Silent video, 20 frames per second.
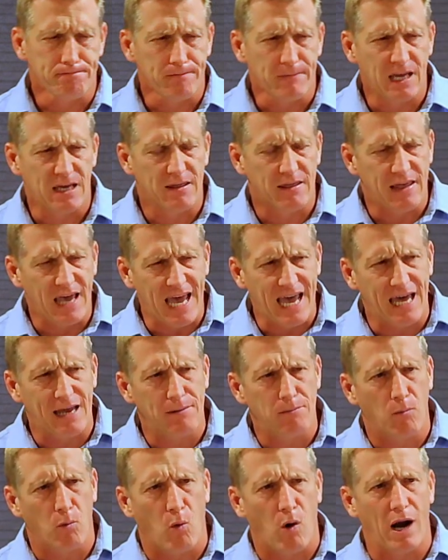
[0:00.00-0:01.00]

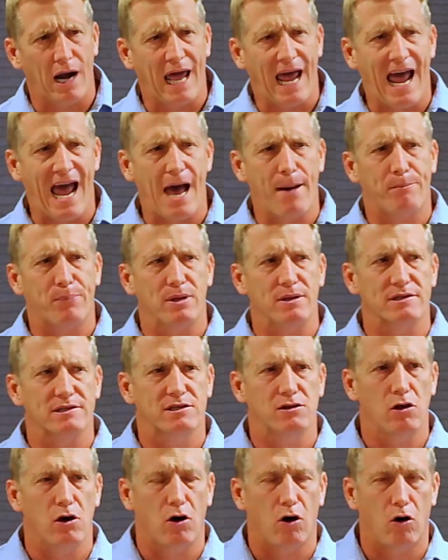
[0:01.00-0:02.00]
Then what happens
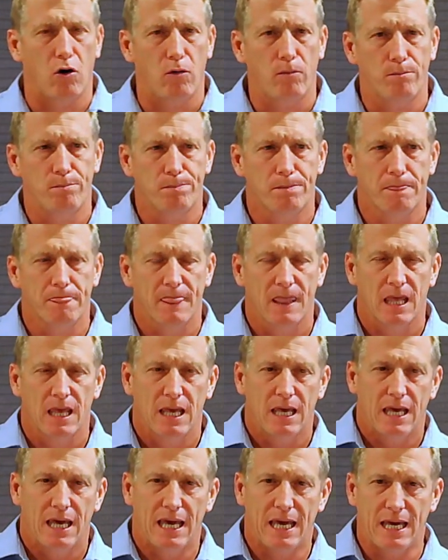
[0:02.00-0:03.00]
though
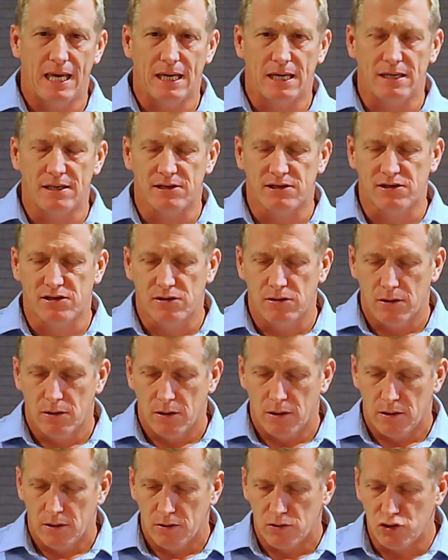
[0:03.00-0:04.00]
is
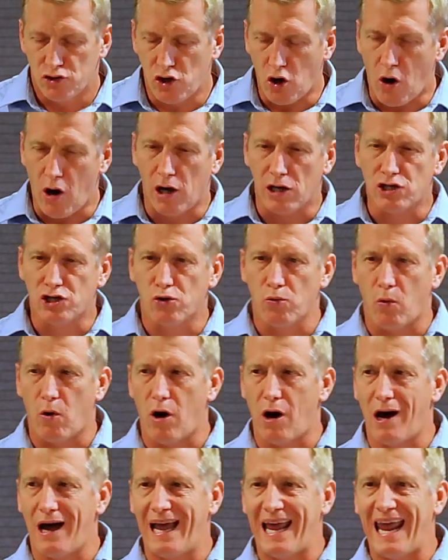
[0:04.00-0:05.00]

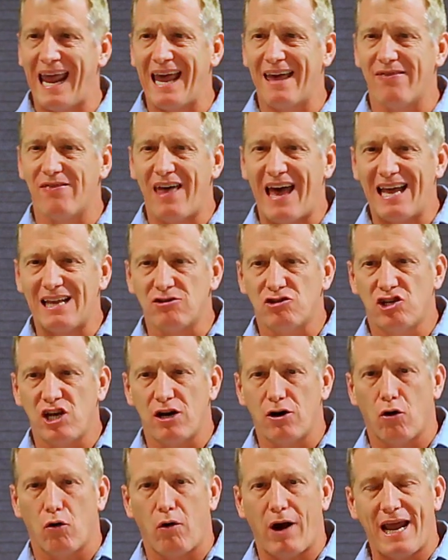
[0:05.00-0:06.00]
Joshua and that
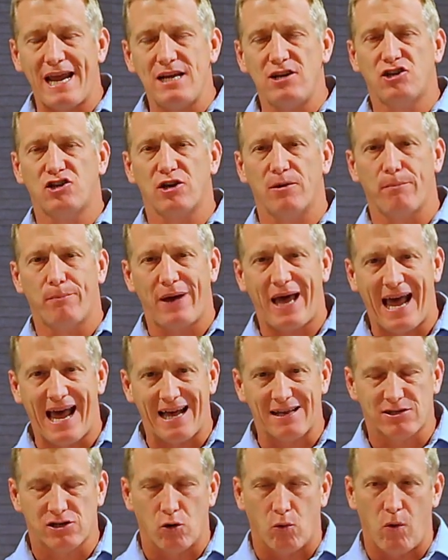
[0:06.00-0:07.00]
generation
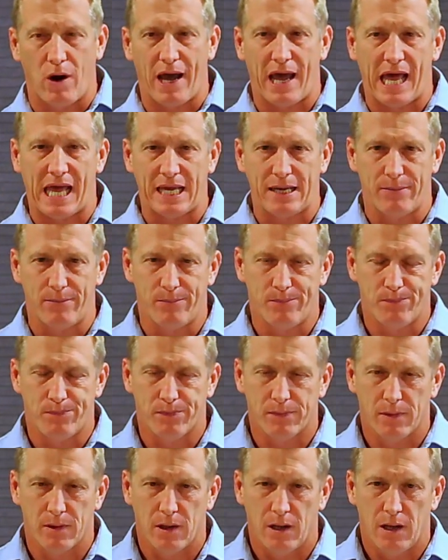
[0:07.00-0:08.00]
pass away,
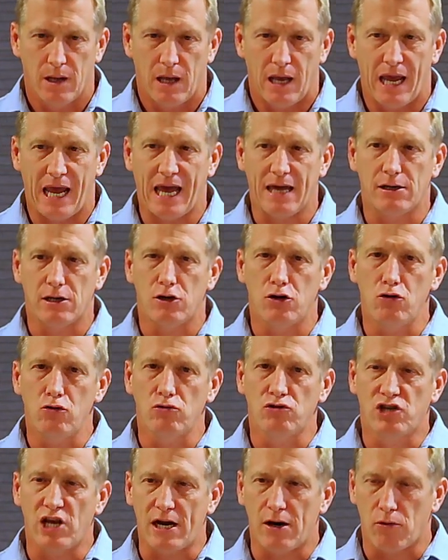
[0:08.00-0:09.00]
and a new
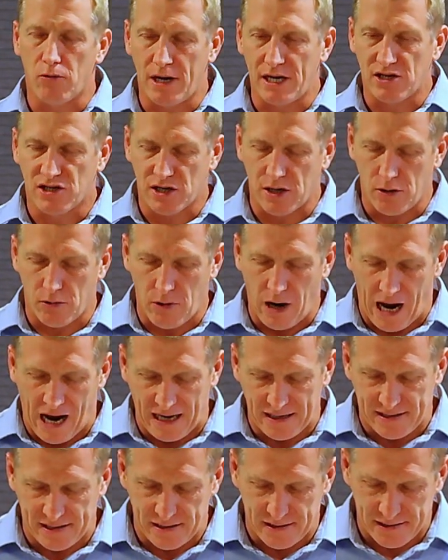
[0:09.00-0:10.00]
generation
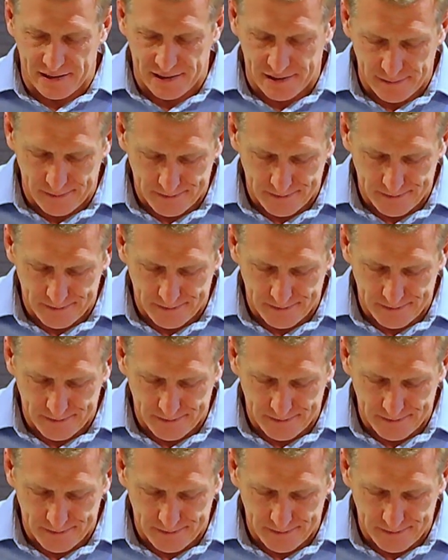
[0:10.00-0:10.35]
arises.